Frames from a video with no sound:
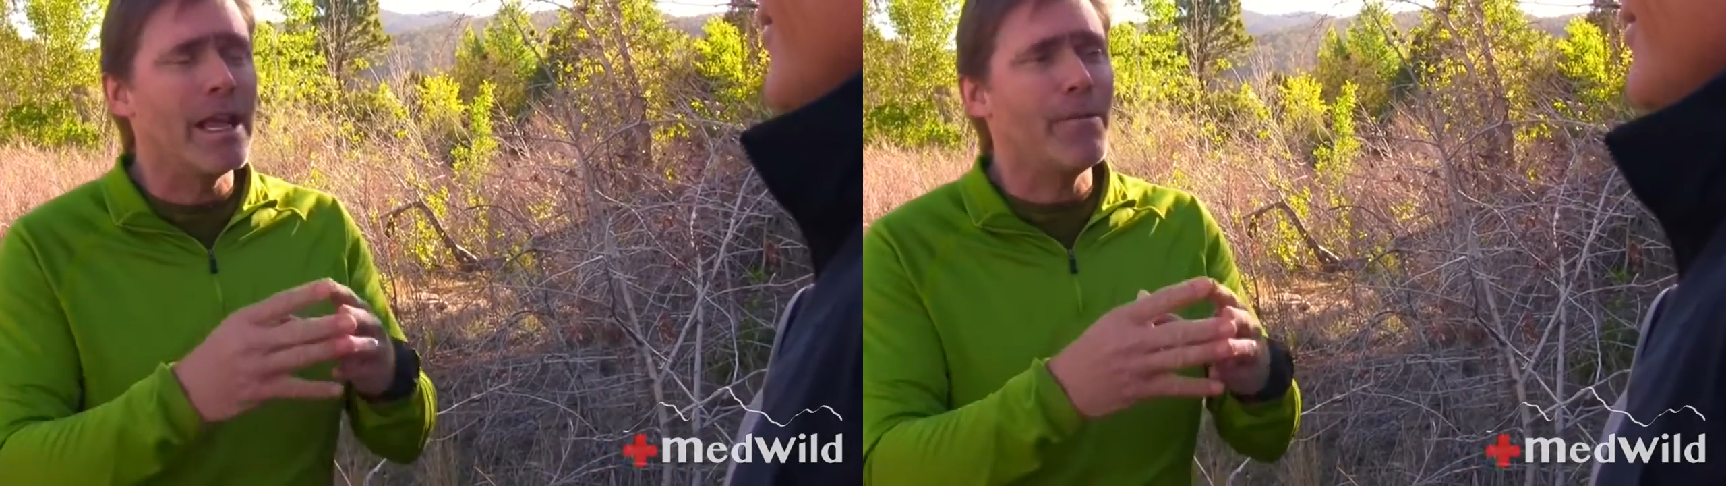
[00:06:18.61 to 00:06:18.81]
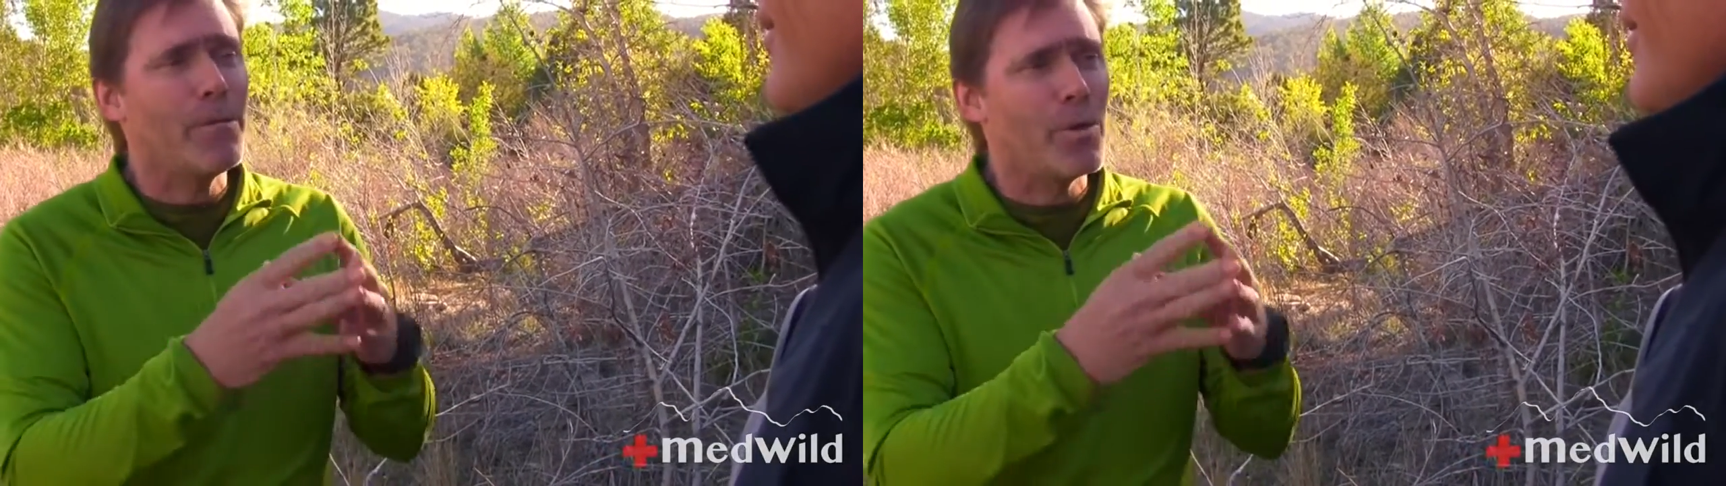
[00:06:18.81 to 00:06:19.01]

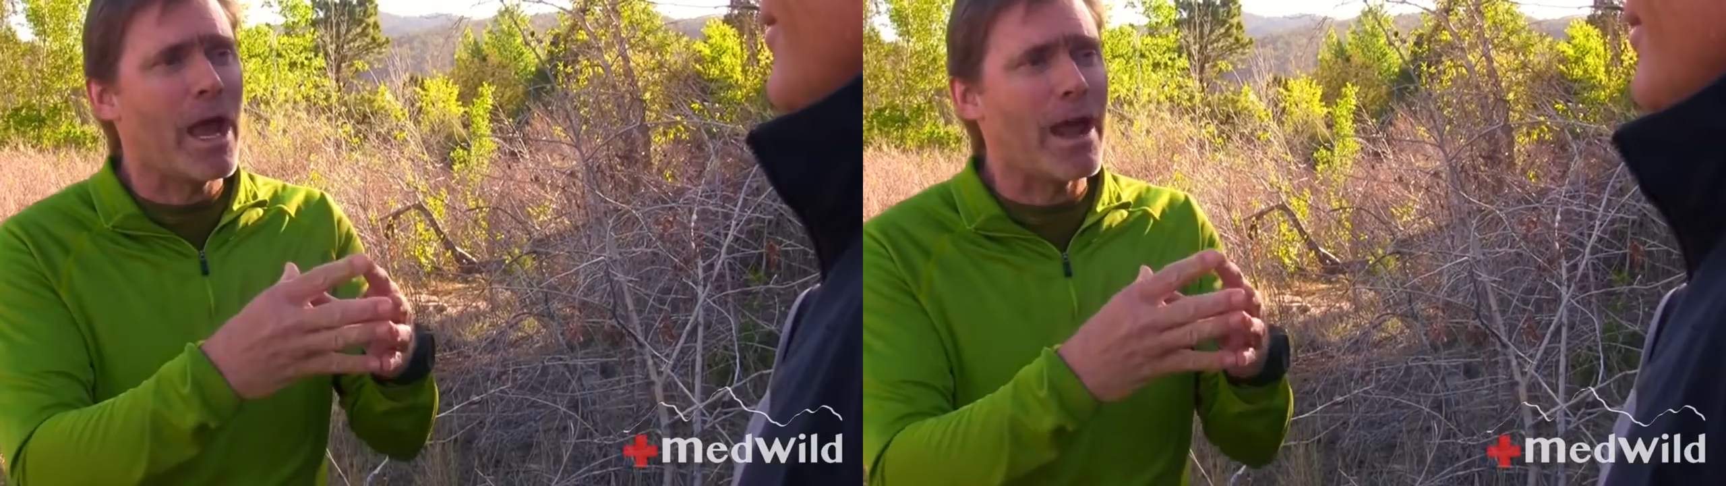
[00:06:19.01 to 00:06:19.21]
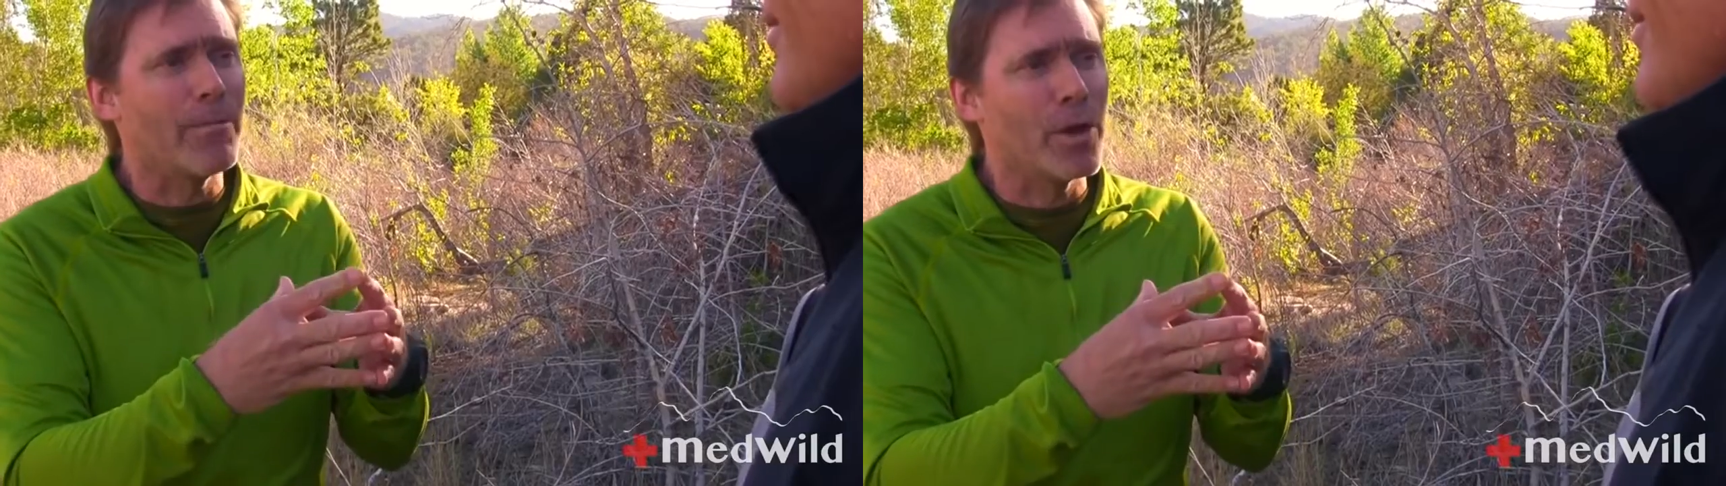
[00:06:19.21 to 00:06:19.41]
If you
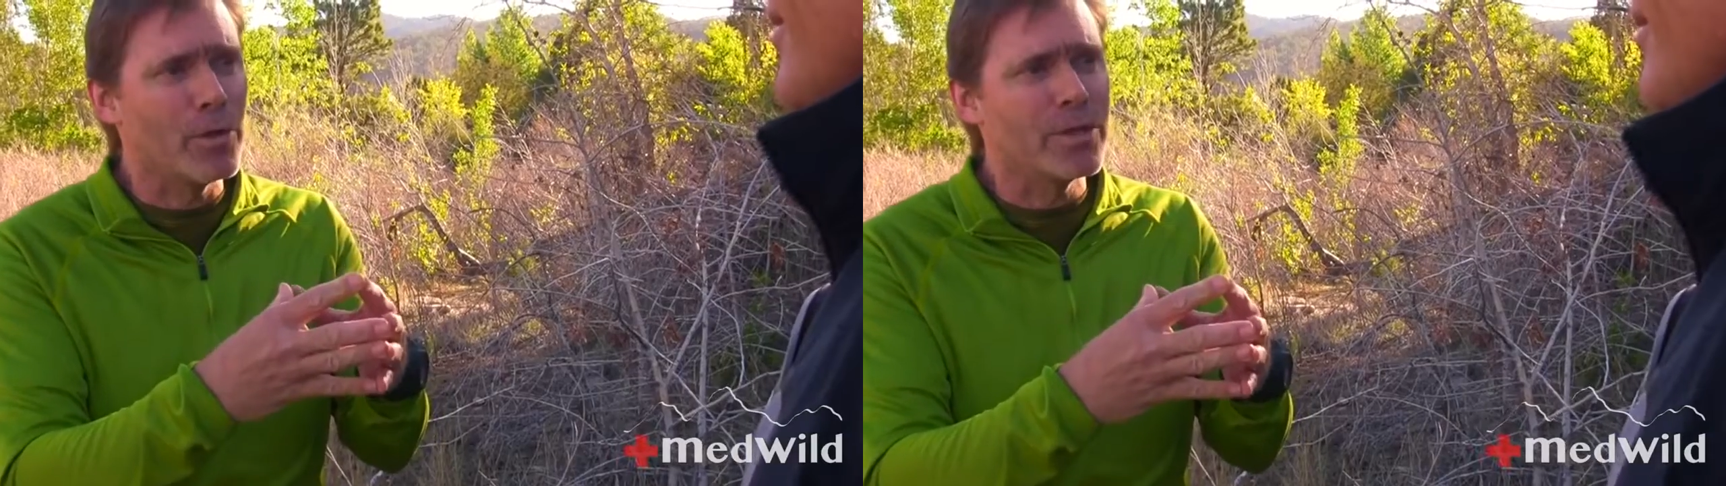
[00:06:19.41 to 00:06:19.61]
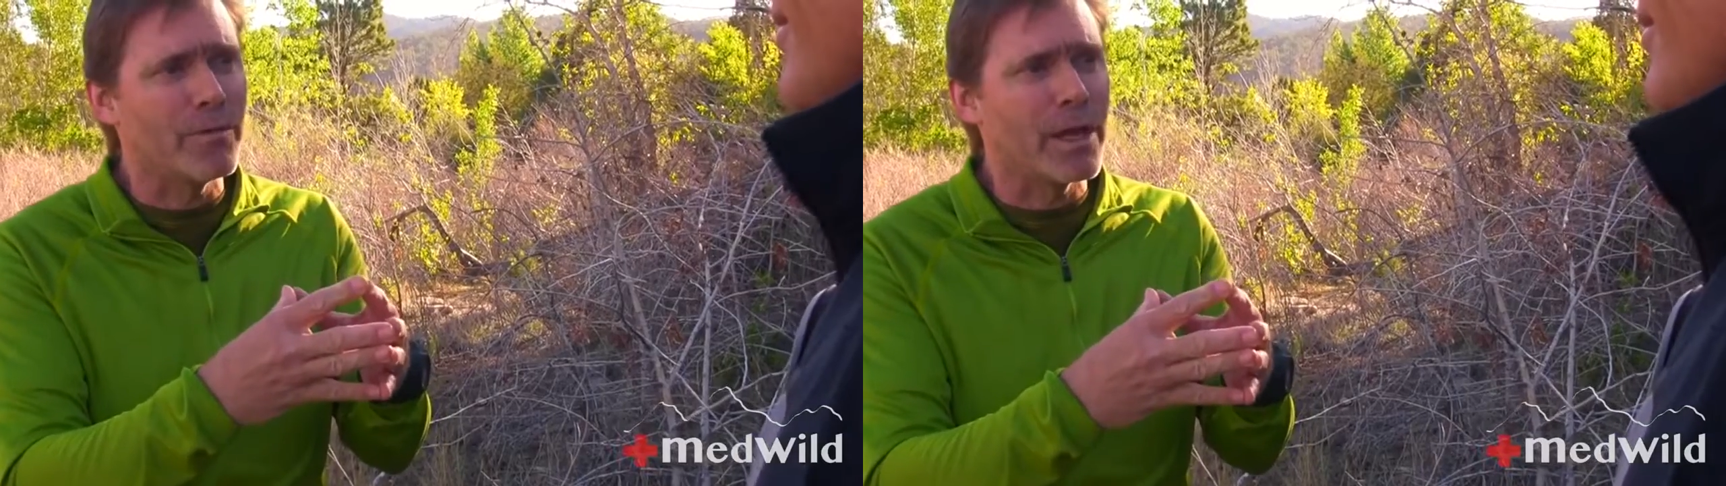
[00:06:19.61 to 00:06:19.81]
have
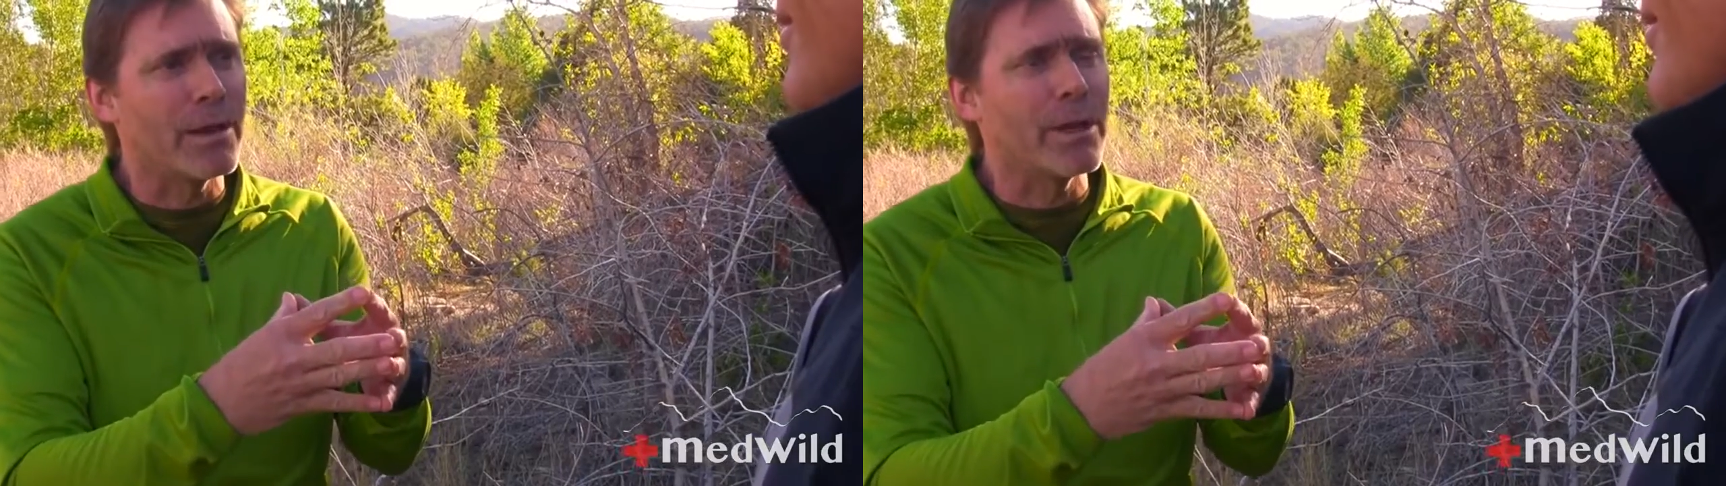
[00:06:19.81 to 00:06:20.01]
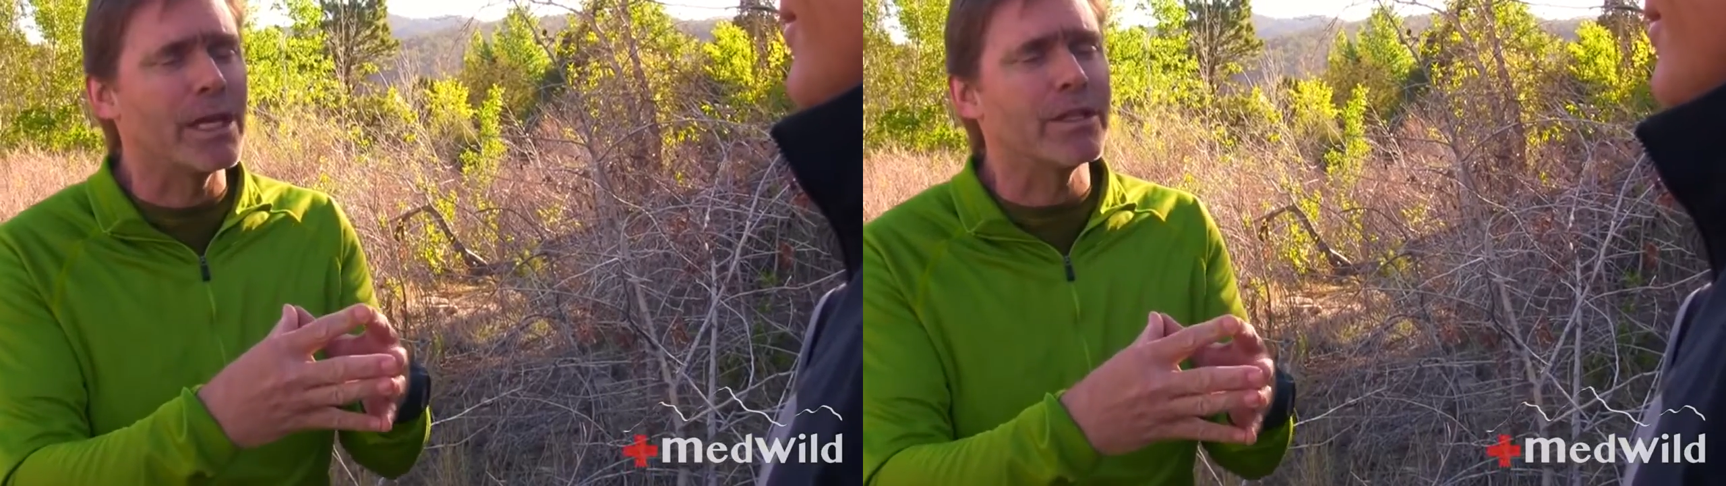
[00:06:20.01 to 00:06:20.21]
those
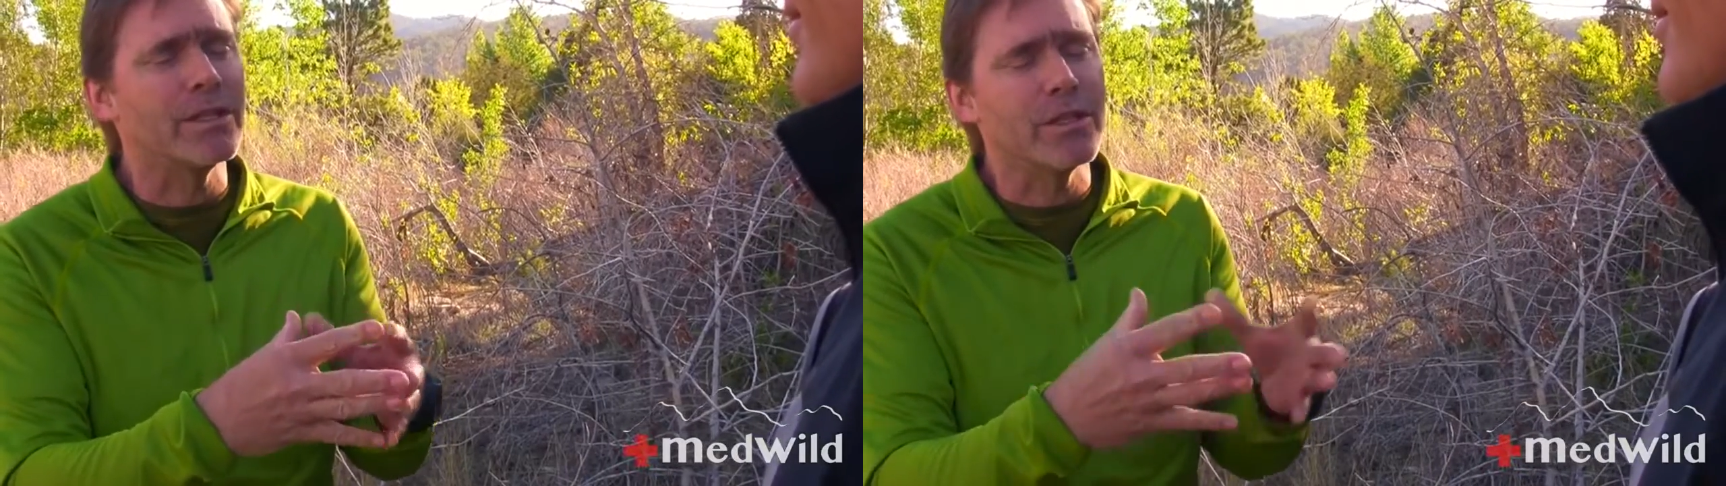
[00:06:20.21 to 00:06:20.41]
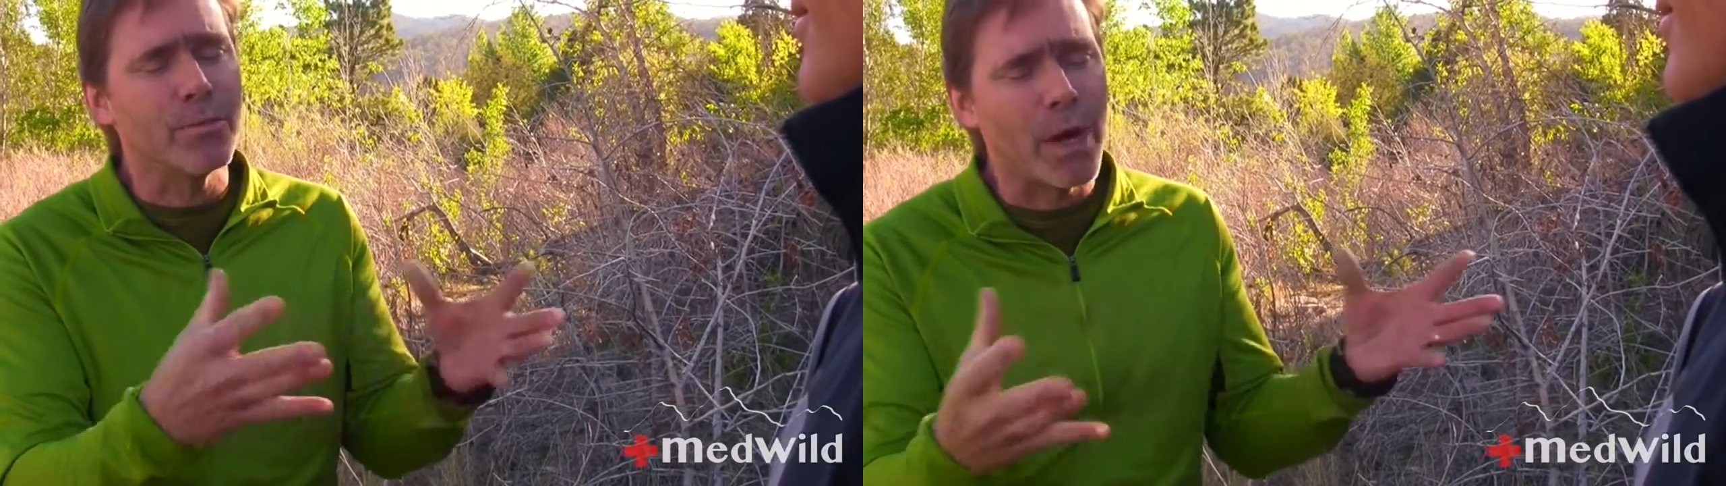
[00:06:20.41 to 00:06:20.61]
envenomations,